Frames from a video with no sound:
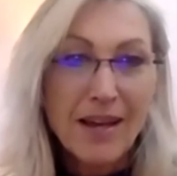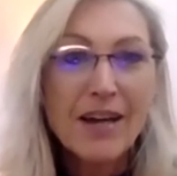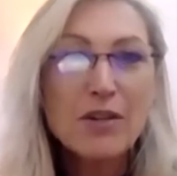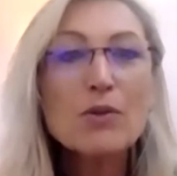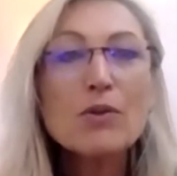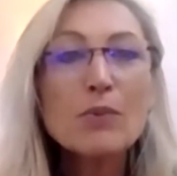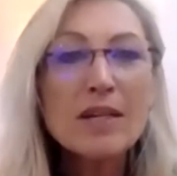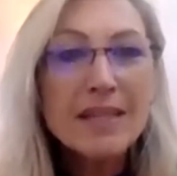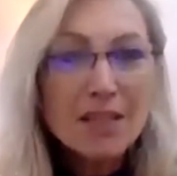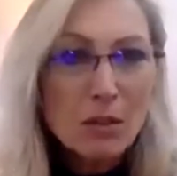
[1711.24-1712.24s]
And who do we
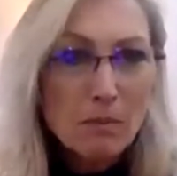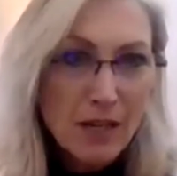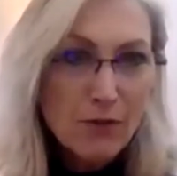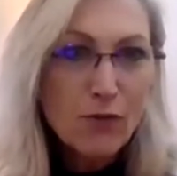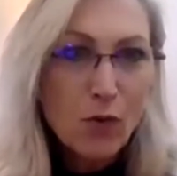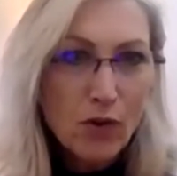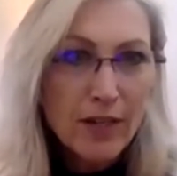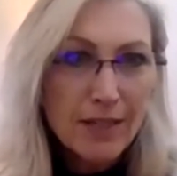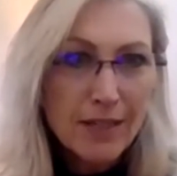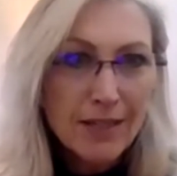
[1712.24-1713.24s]
need to be for
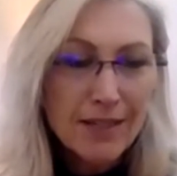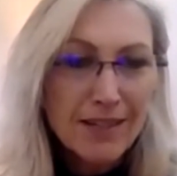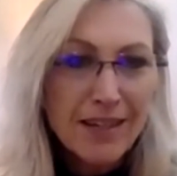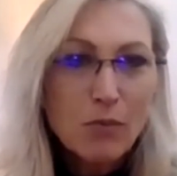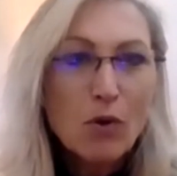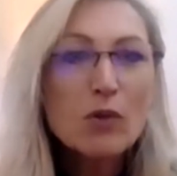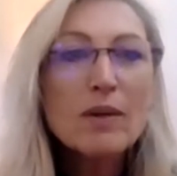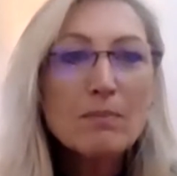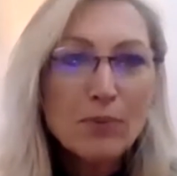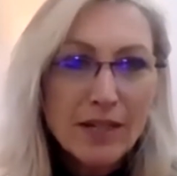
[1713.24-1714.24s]
it? What do
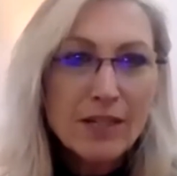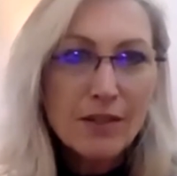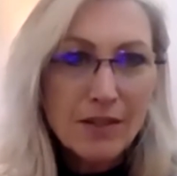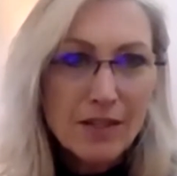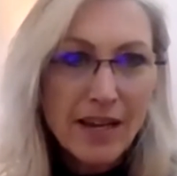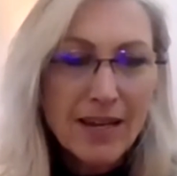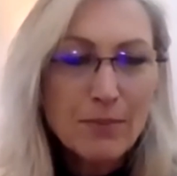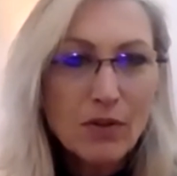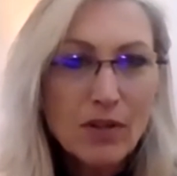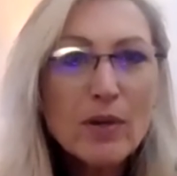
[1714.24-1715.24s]
we bring to the
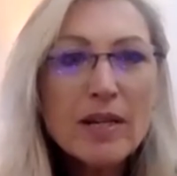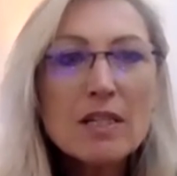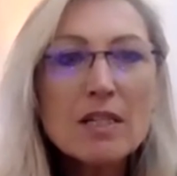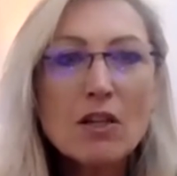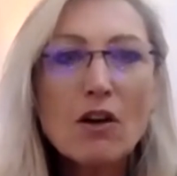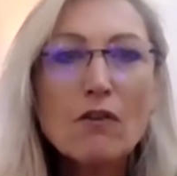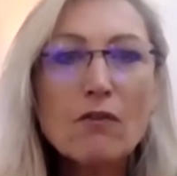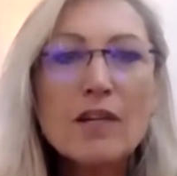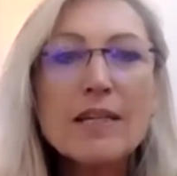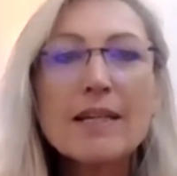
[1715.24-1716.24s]
table? Then we can start
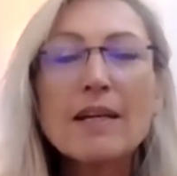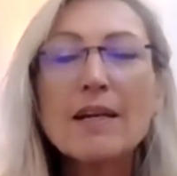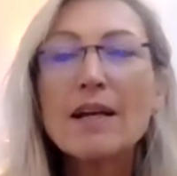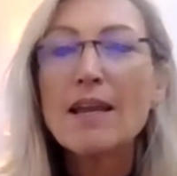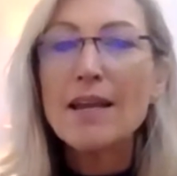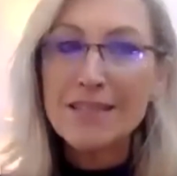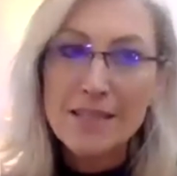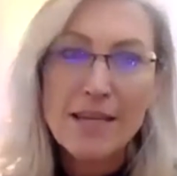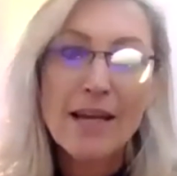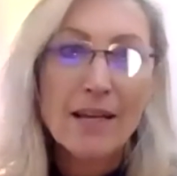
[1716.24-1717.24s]
feeling less,
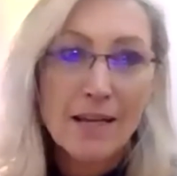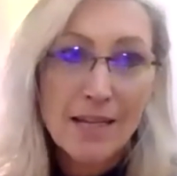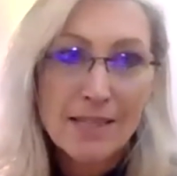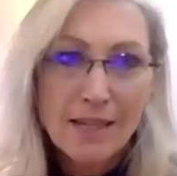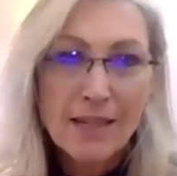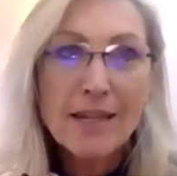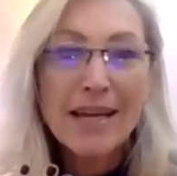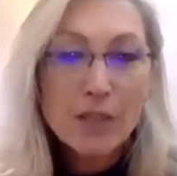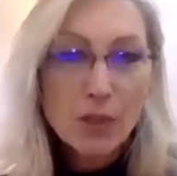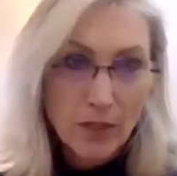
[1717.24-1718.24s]
ina- less
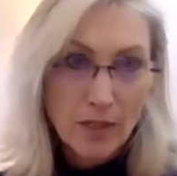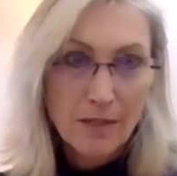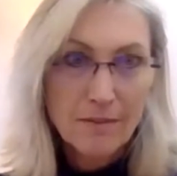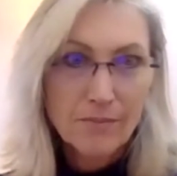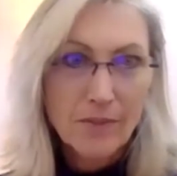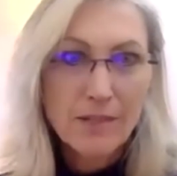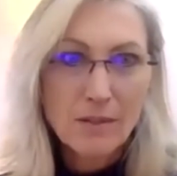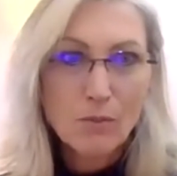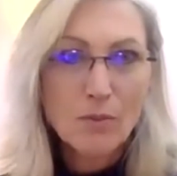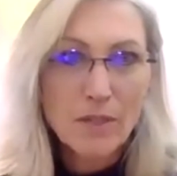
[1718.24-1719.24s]
inadequate as
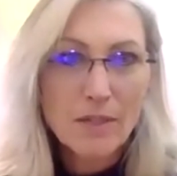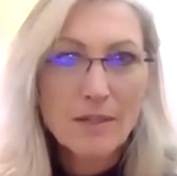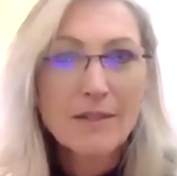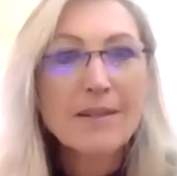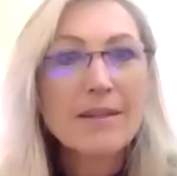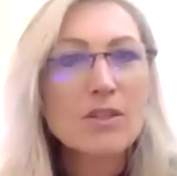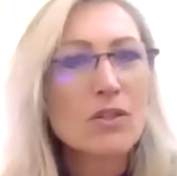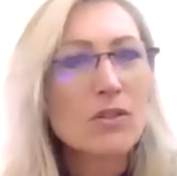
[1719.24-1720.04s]
a woman. Do